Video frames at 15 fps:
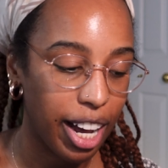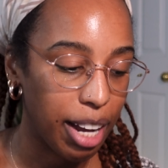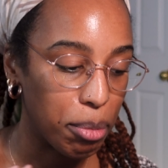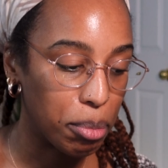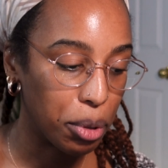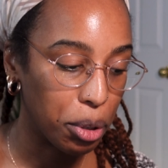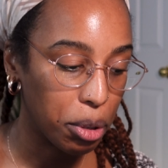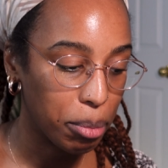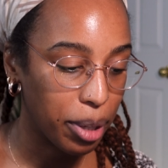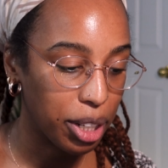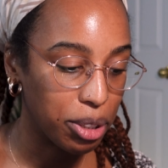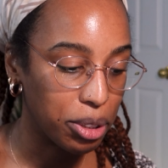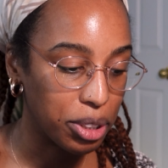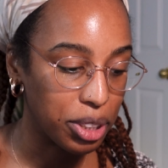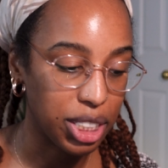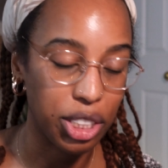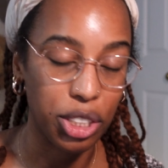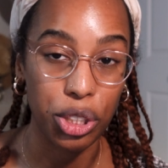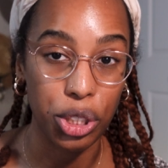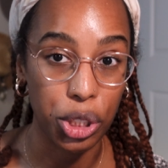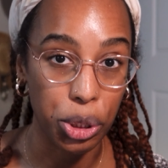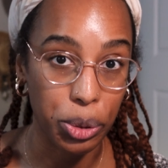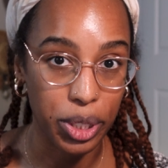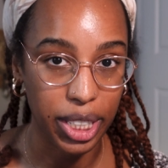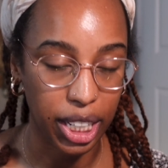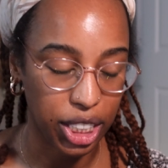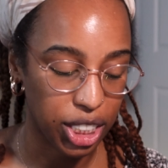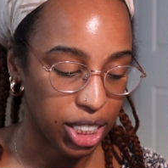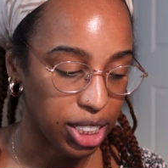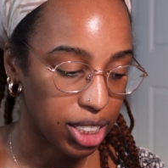I broke my goals into two
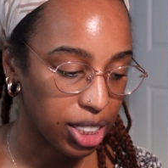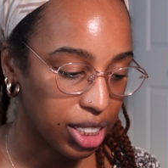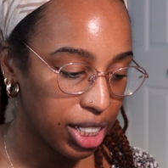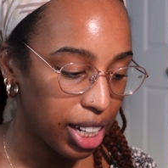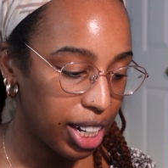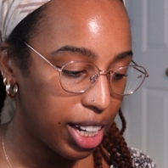sections.